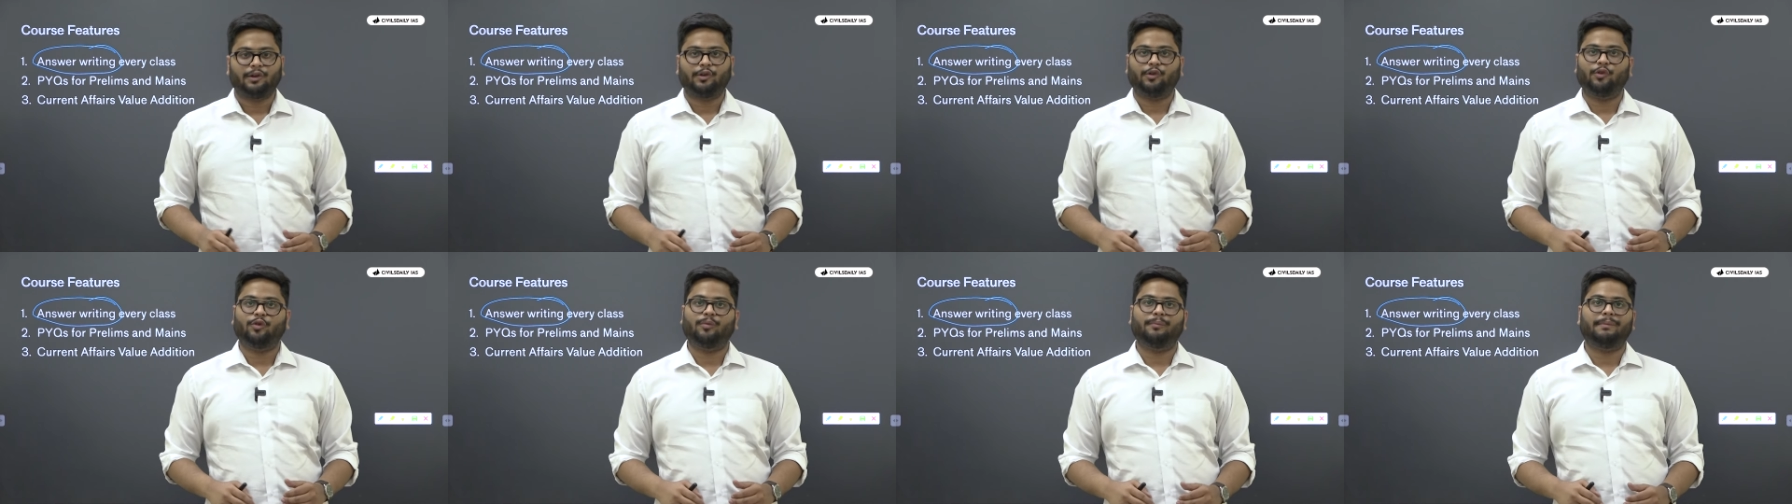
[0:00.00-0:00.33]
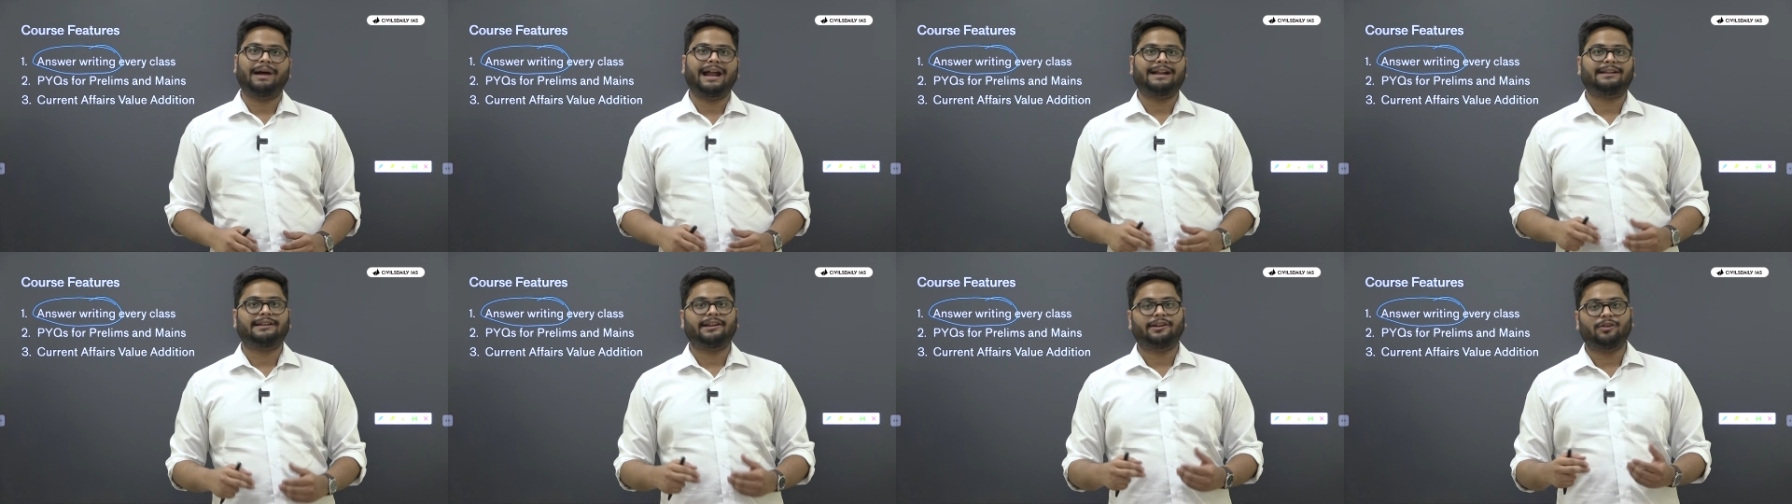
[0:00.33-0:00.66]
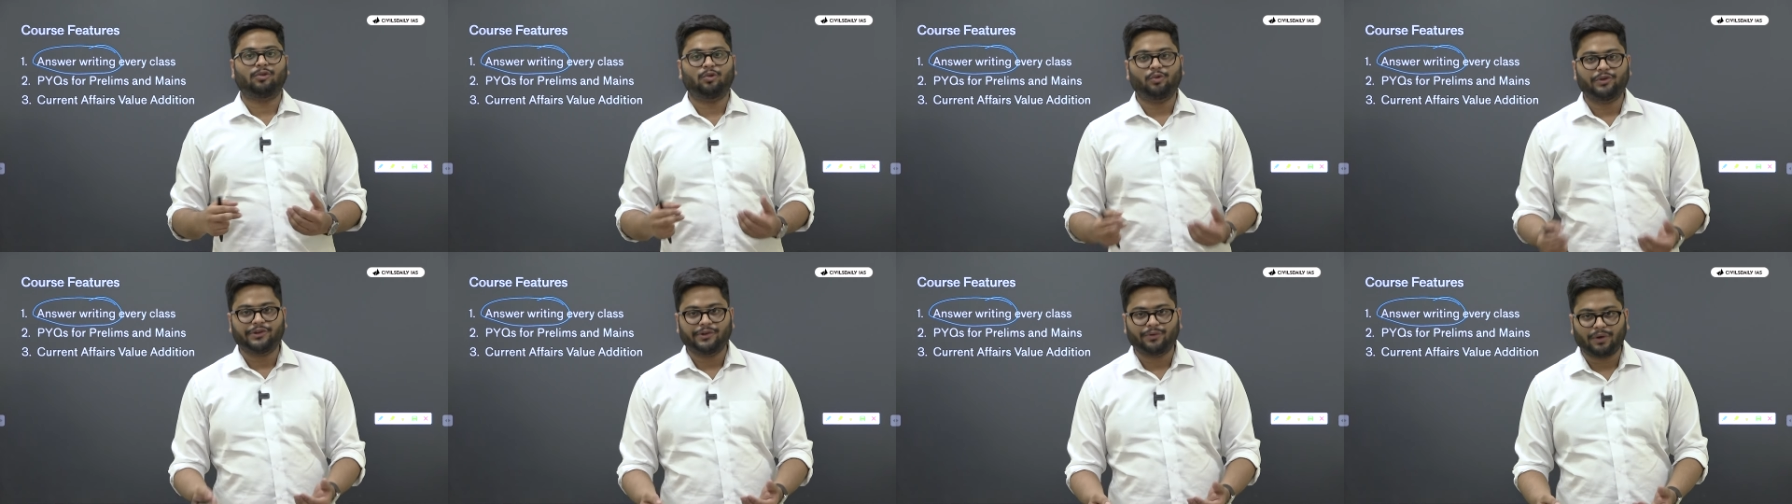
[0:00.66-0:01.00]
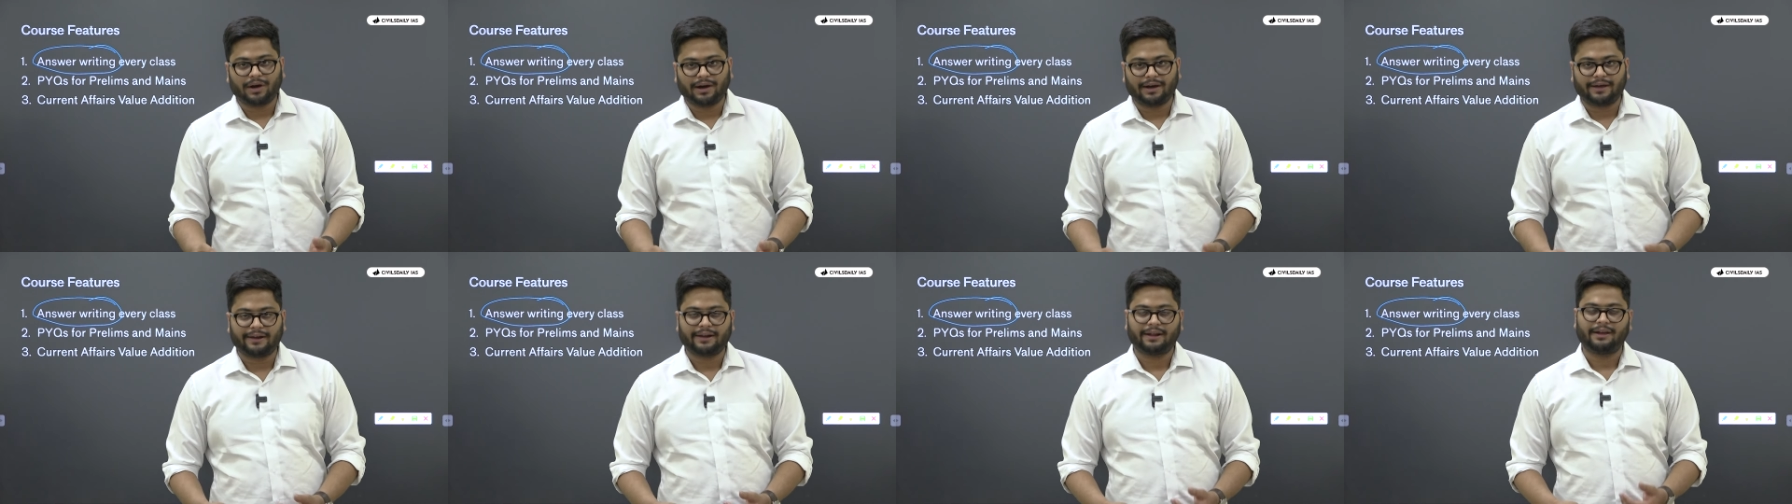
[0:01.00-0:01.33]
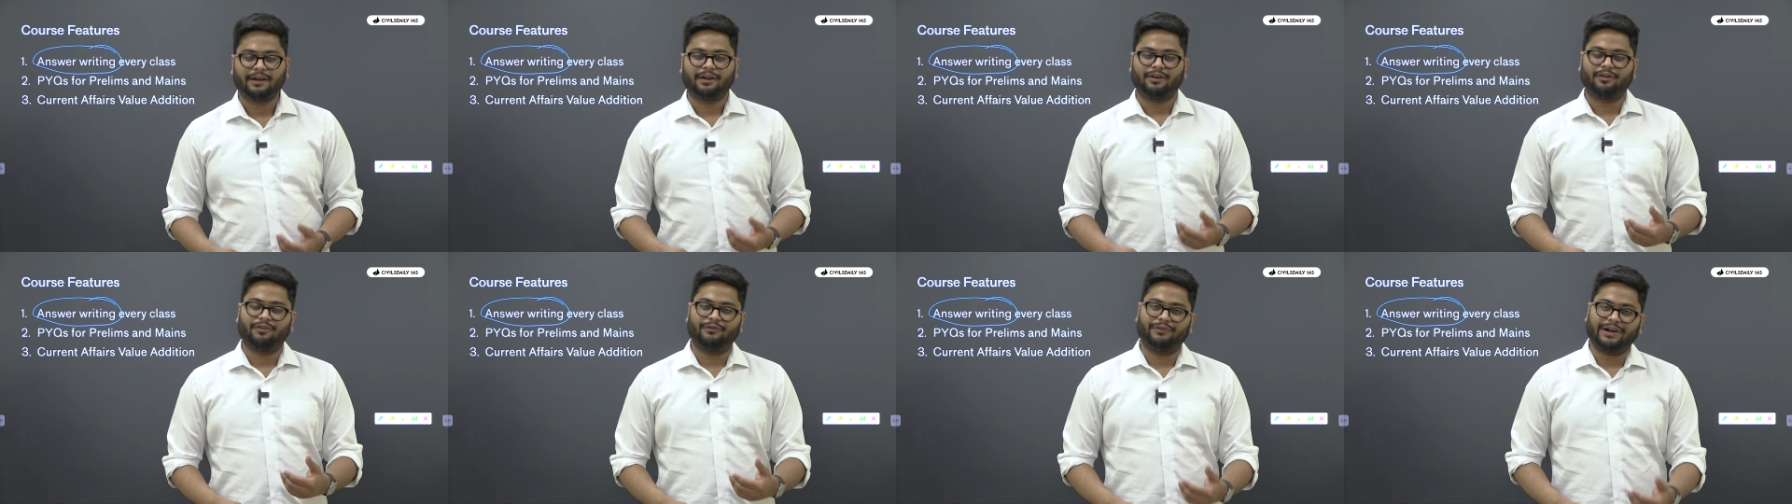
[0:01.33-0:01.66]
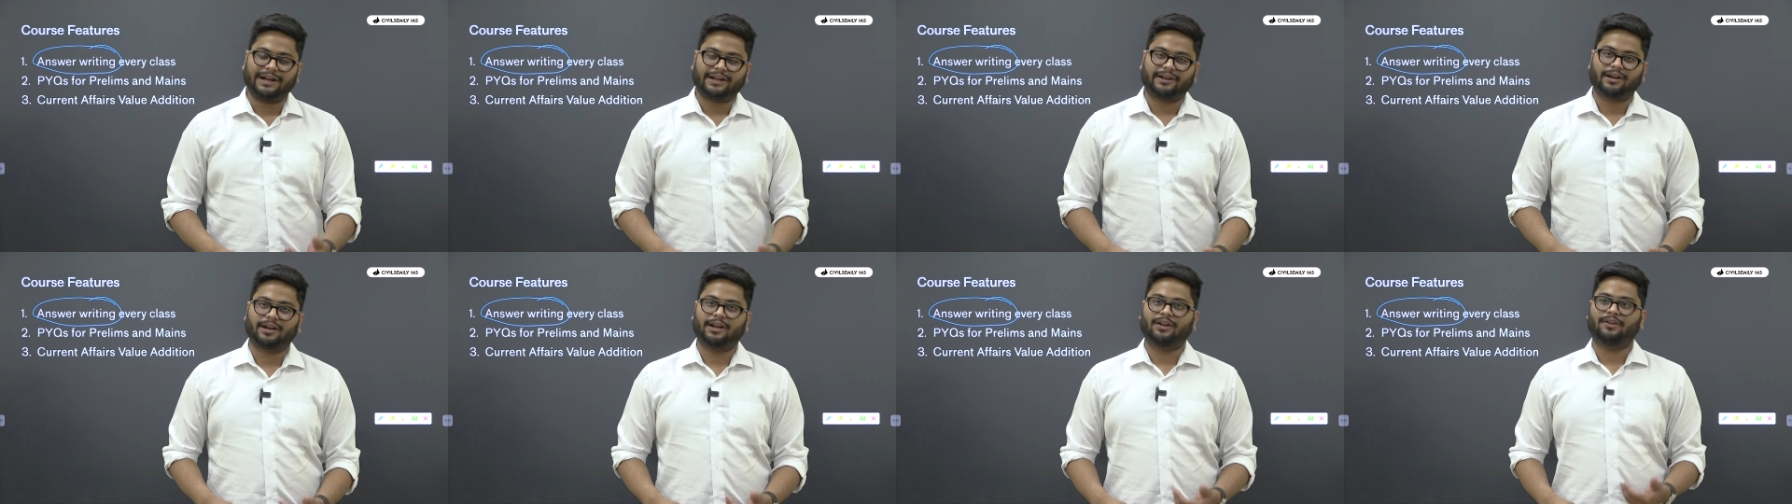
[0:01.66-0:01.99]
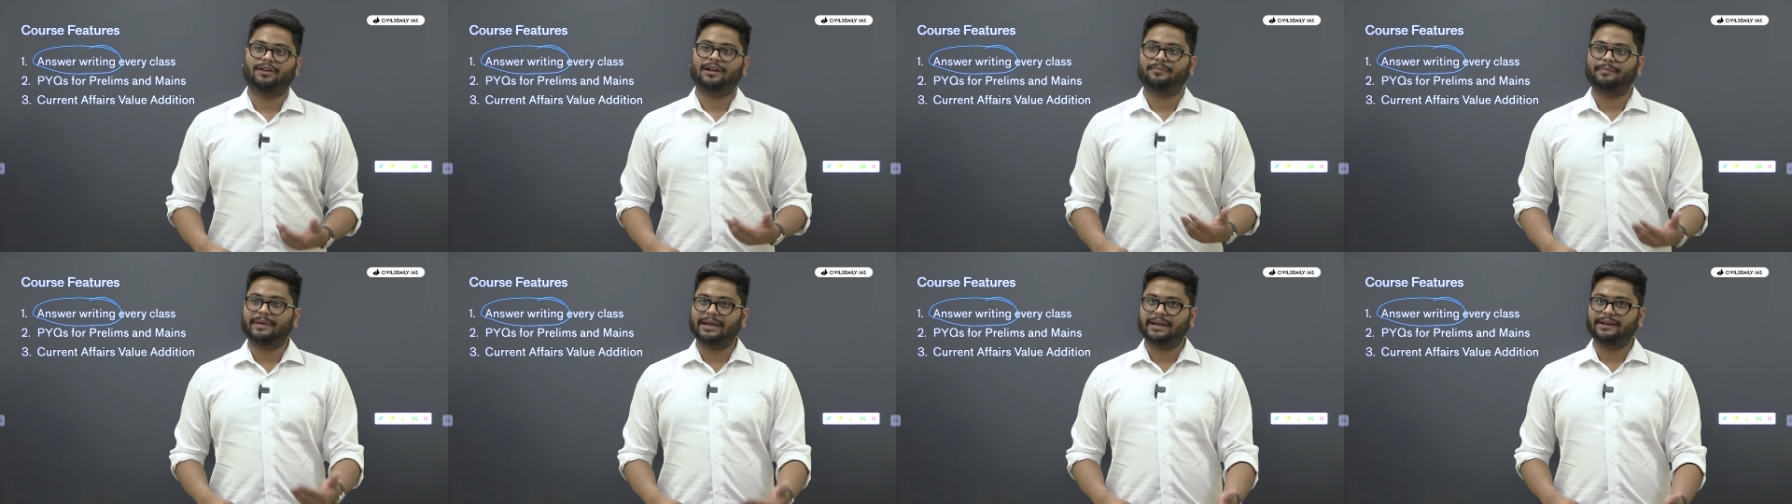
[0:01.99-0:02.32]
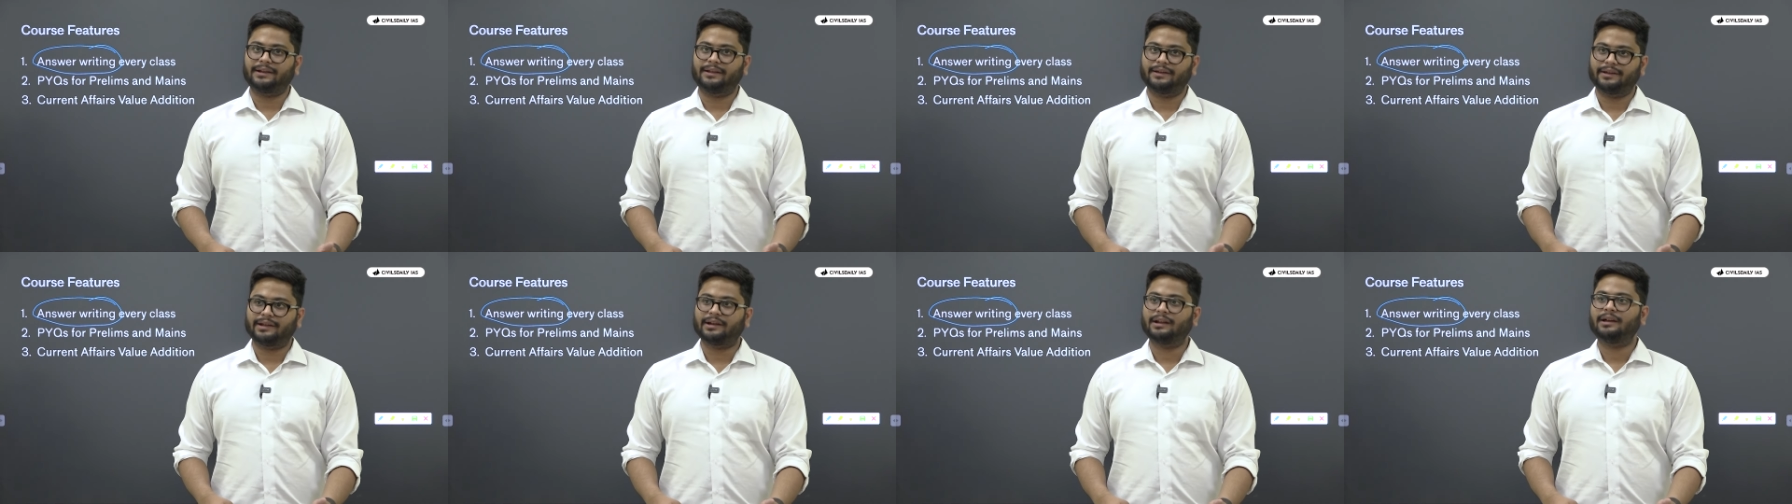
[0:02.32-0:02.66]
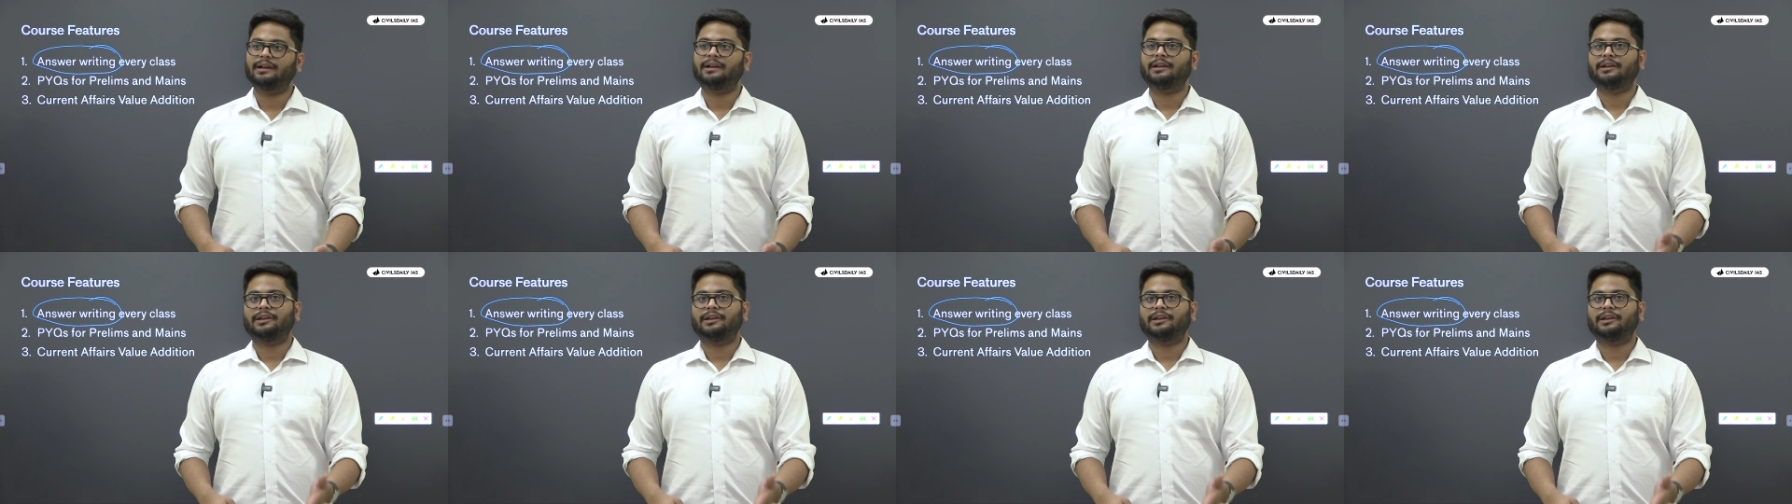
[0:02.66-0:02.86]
No matter who you are, veteran or a beginner,